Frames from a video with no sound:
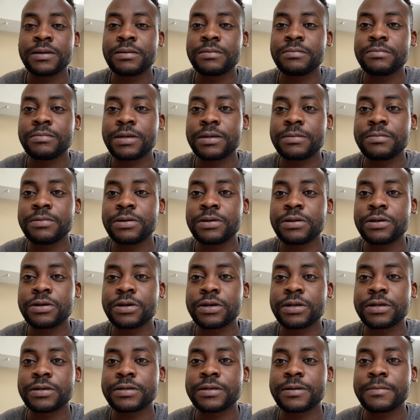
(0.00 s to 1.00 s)
Maybe you're
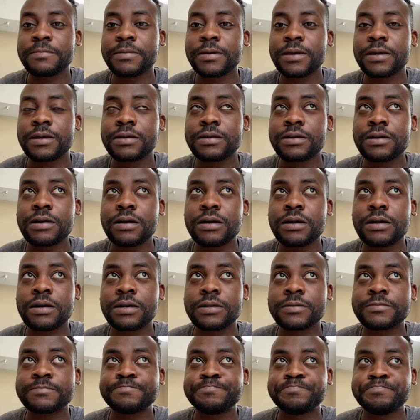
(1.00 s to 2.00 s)
gonna depend
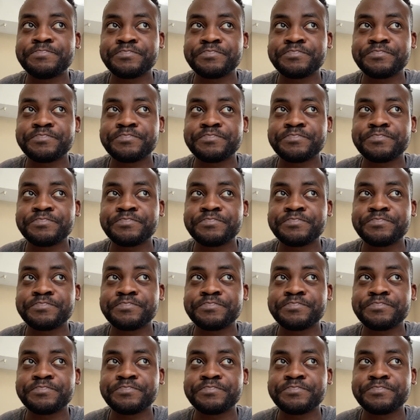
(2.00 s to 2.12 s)
on